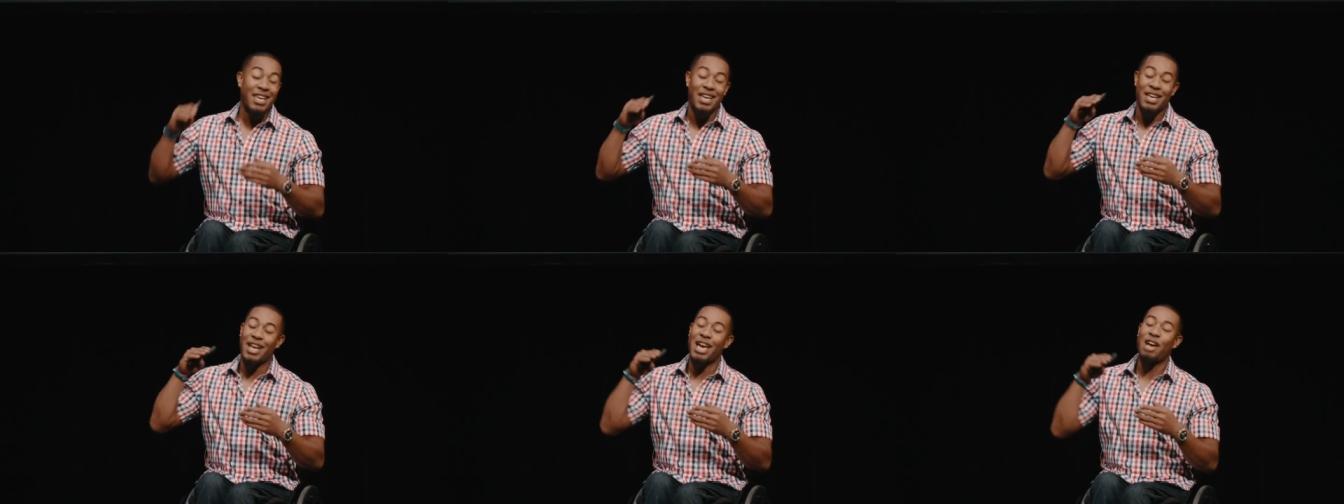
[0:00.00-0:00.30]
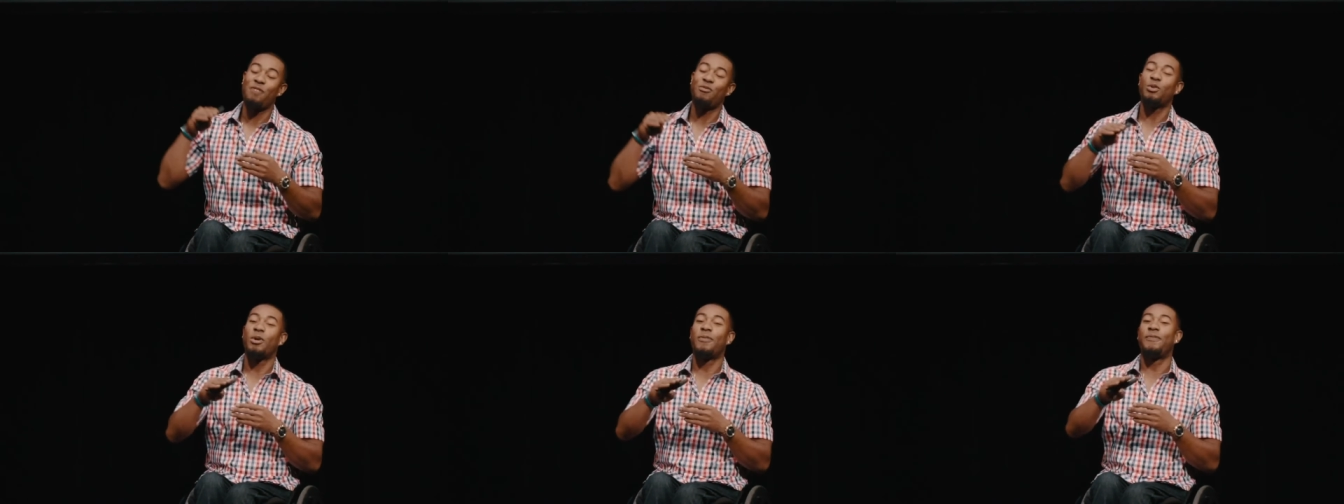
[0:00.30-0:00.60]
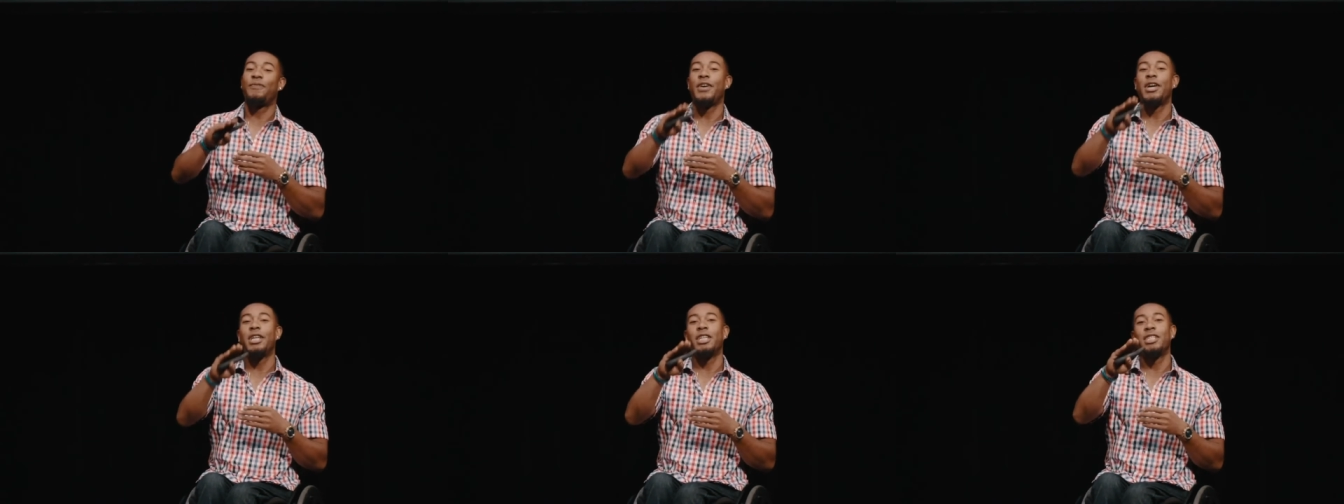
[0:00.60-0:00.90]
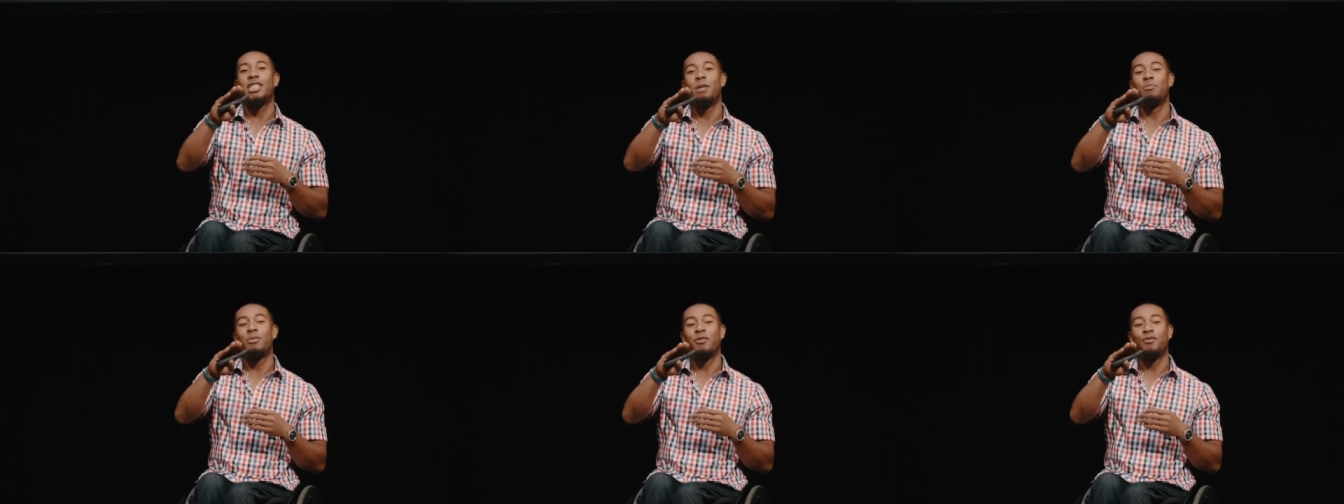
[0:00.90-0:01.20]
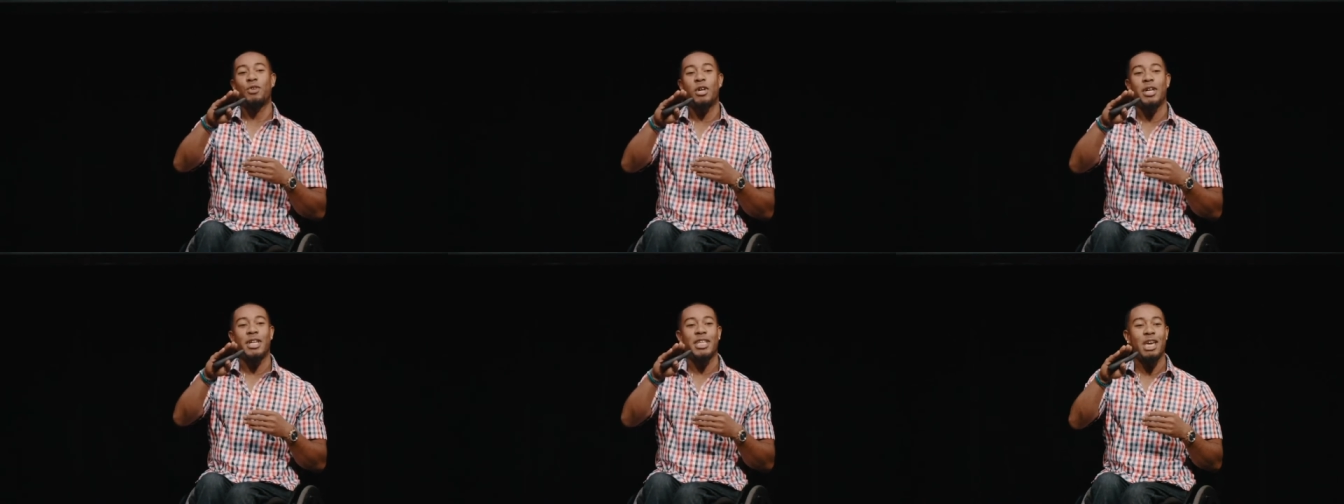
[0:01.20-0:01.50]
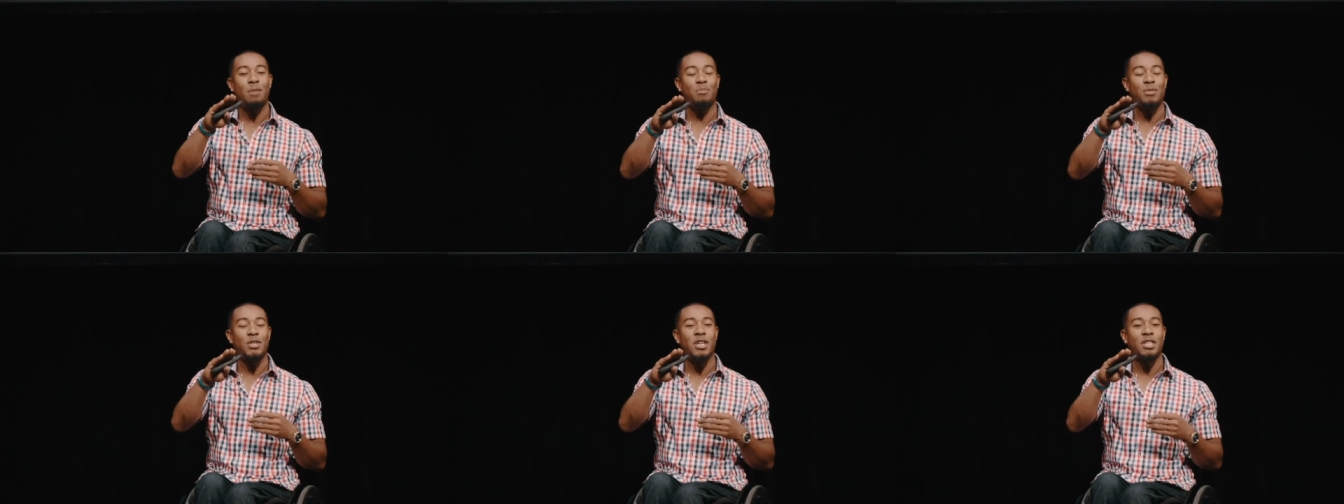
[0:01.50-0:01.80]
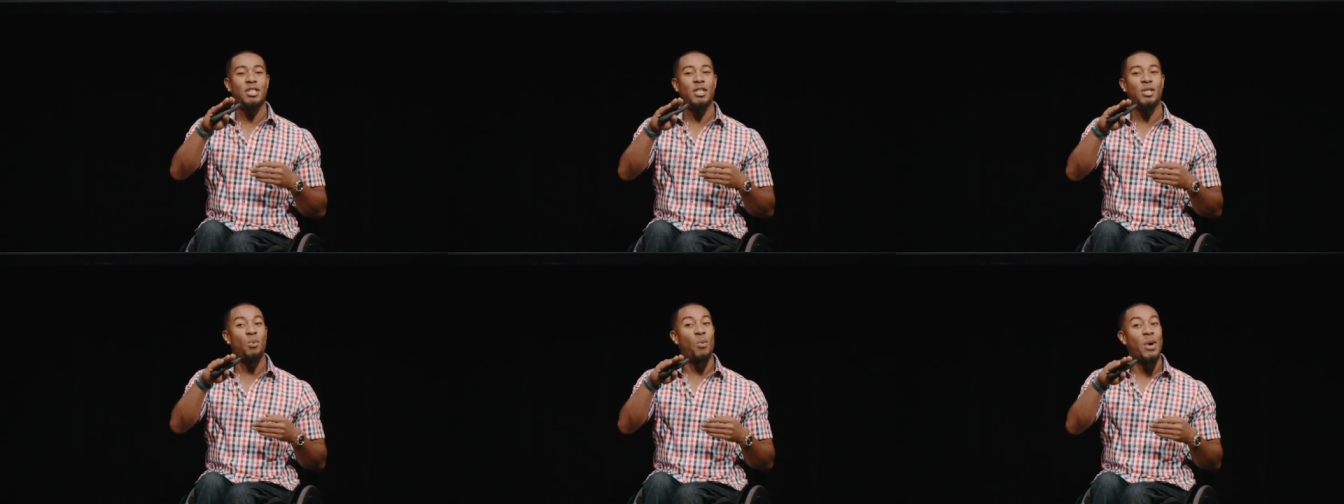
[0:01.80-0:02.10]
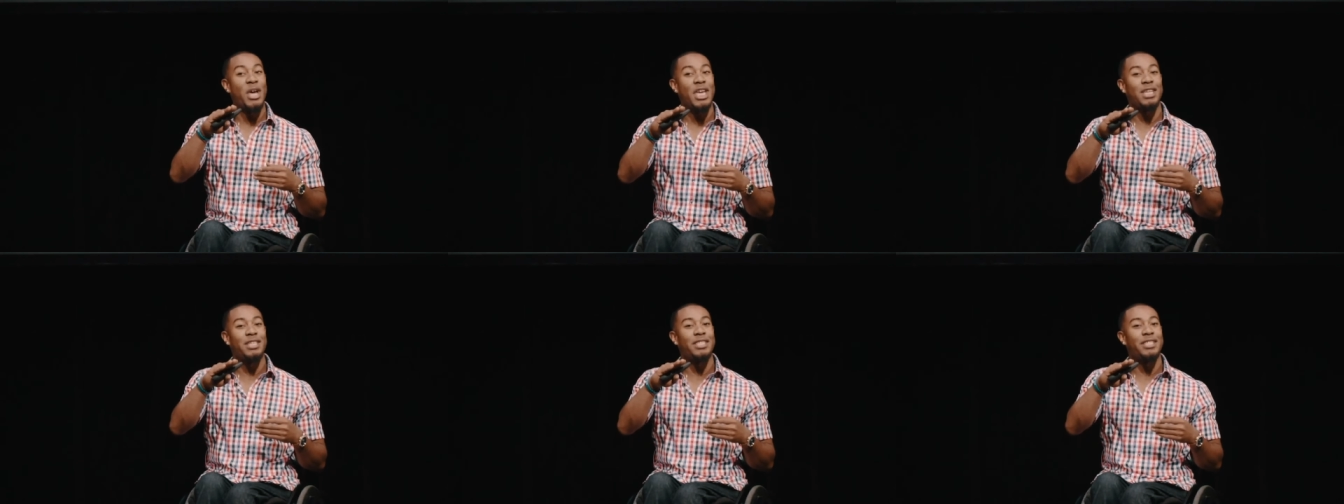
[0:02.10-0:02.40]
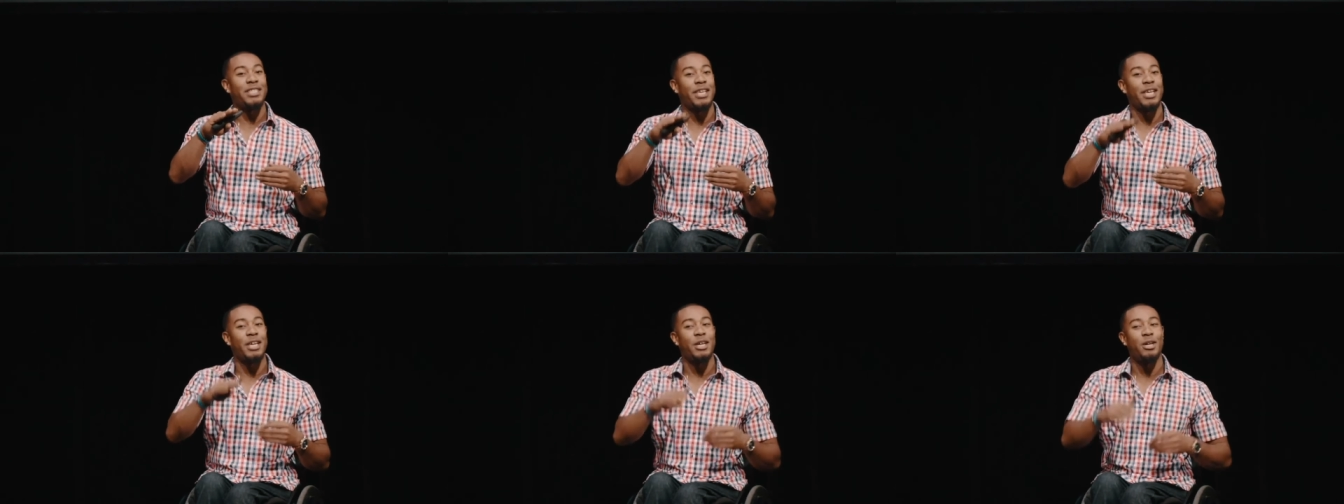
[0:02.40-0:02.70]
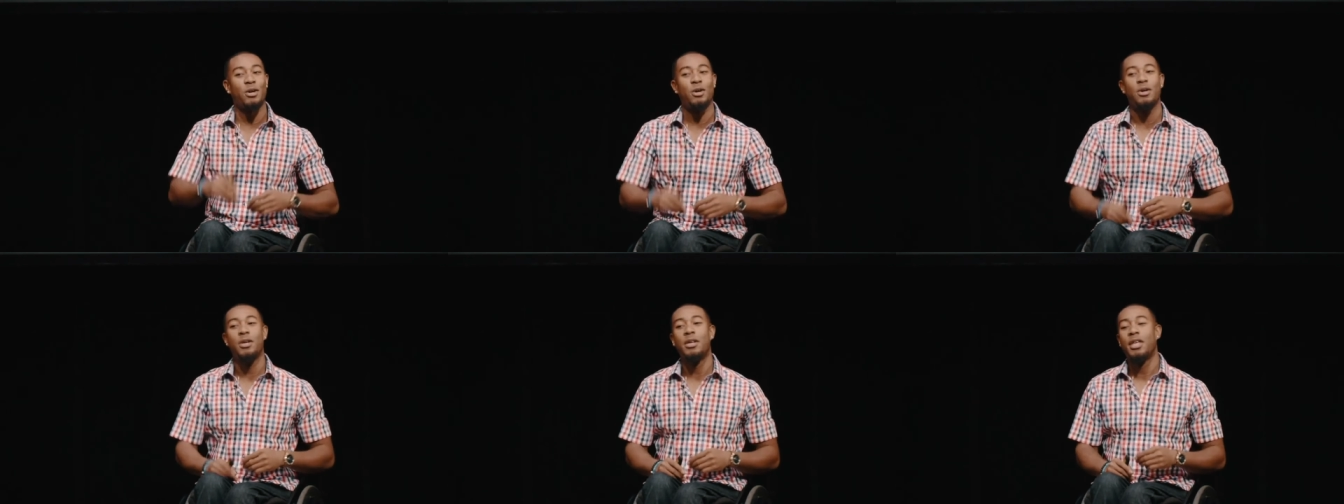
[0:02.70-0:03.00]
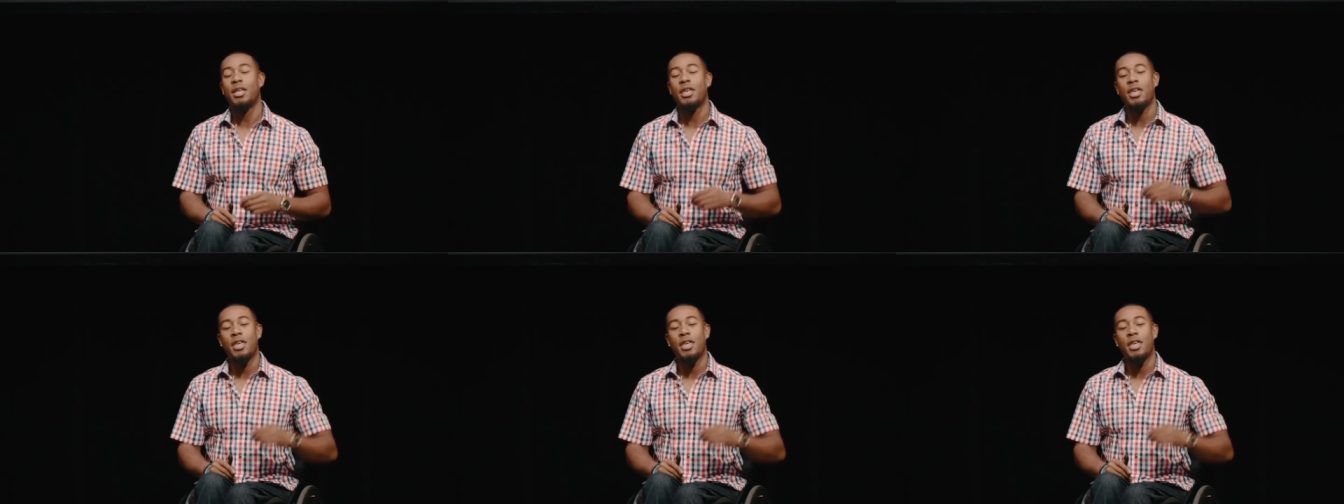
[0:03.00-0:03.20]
And after a failed attempt of trying to get me onto the weigh-in scale,